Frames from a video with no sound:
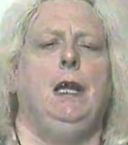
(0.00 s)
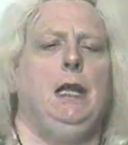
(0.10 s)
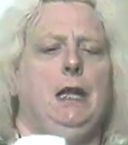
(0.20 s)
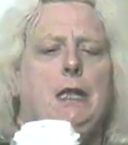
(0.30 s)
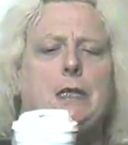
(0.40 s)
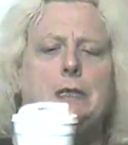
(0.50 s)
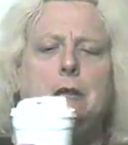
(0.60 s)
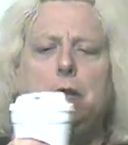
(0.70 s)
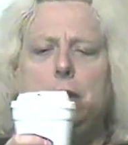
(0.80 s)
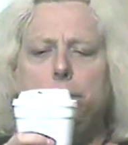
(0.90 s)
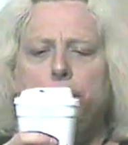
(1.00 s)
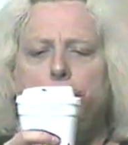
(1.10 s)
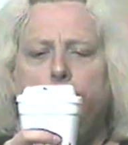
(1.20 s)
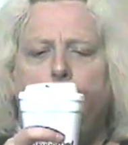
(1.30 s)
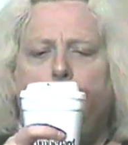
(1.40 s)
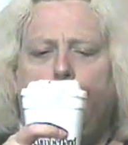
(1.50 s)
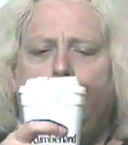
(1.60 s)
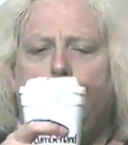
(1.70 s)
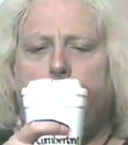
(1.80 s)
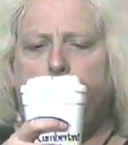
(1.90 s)
And um,
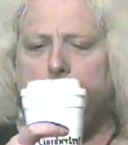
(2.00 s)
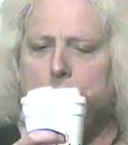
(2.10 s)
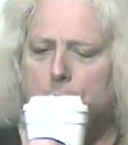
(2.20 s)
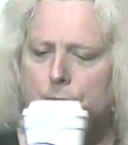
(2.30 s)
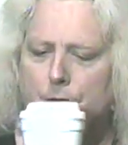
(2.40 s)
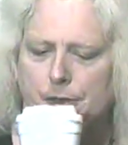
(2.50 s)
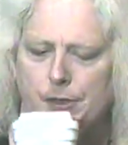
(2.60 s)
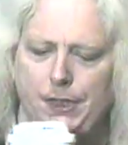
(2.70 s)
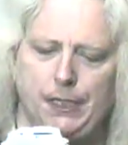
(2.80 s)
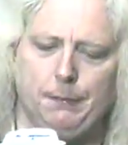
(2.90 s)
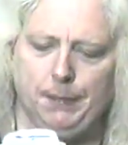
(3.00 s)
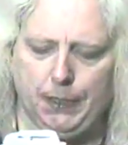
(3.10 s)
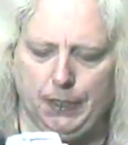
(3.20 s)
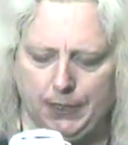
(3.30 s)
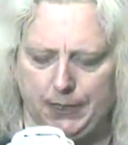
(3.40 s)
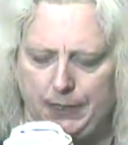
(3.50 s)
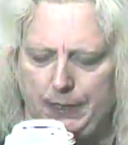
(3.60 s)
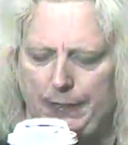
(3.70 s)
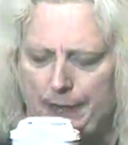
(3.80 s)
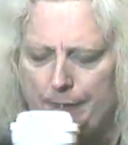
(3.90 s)
I need to get some more footage in because
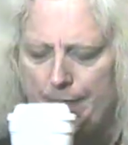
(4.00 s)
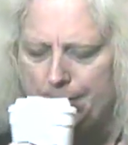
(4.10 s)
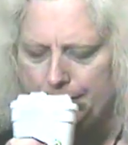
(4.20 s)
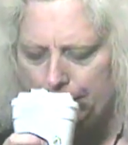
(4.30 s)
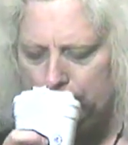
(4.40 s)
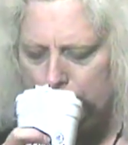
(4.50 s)
of that reason.